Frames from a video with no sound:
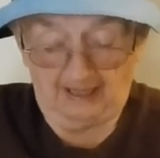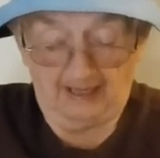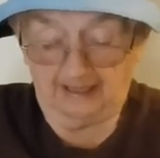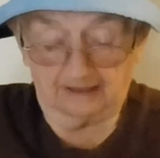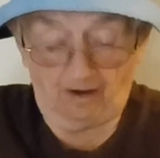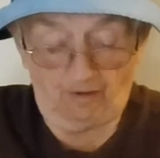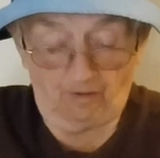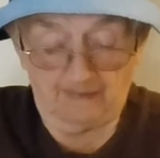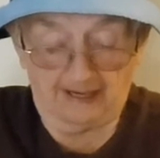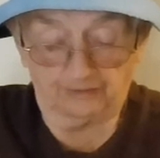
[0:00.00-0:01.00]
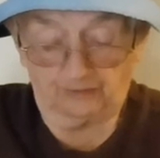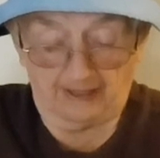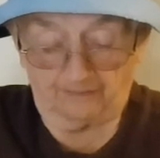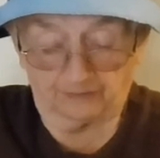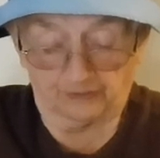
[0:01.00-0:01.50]
In all my
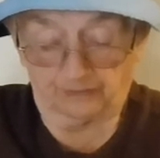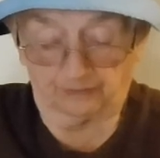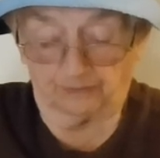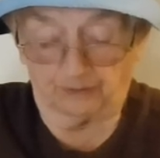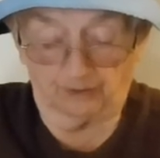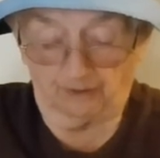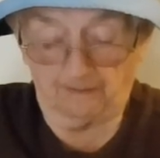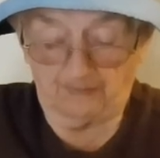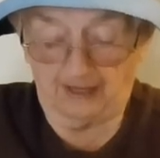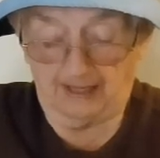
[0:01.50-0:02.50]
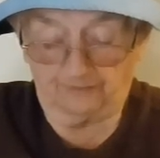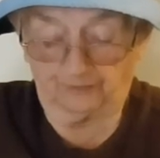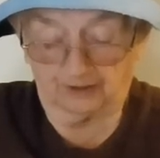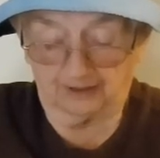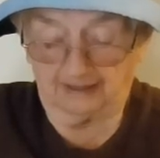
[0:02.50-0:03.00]
travels through Europe,
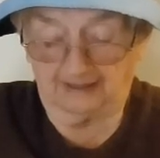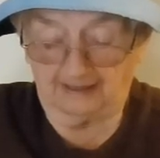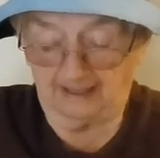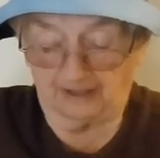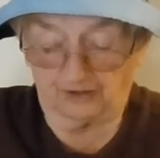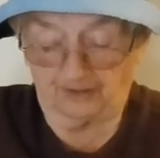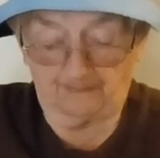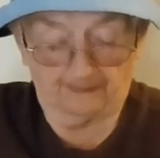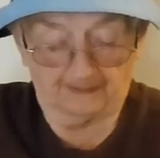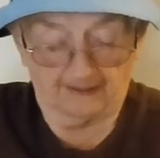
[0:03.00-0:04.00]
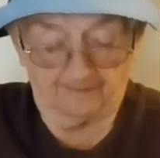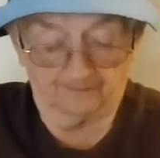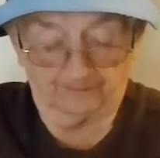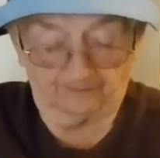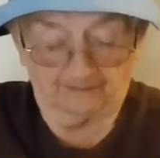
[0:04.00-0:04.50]
Africa, and Asia,
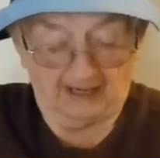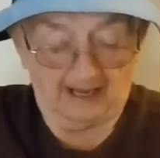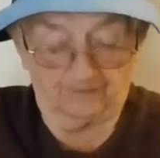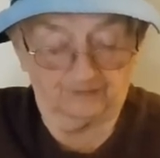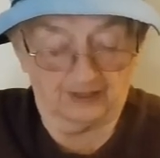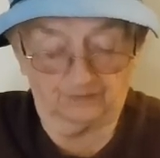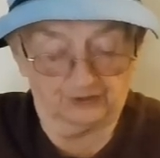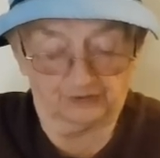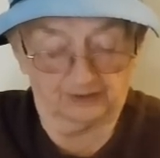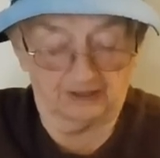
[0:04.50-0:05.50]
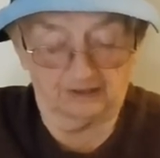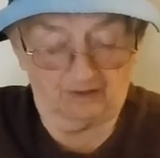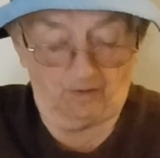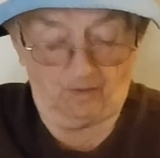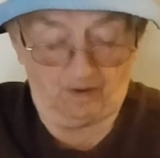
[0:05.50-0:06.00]
I've never seen
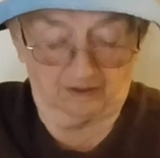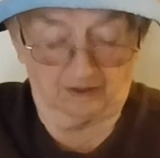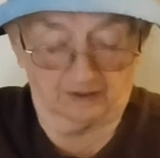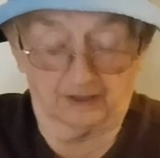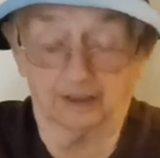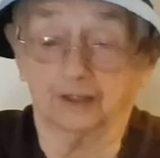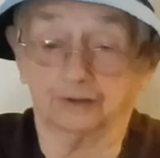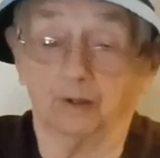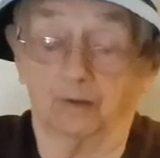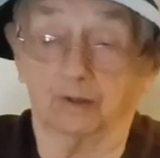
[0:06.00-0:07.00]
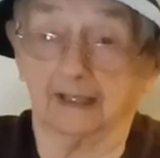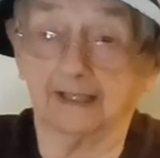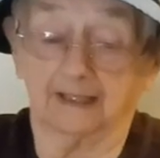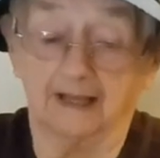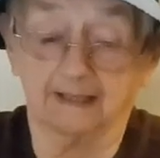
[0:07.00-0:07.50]
or heard a
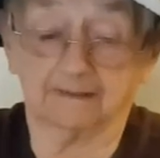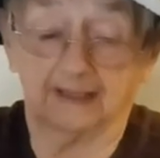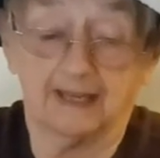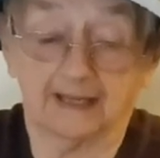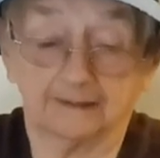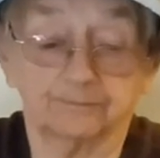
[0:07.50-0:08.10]
toilet like that.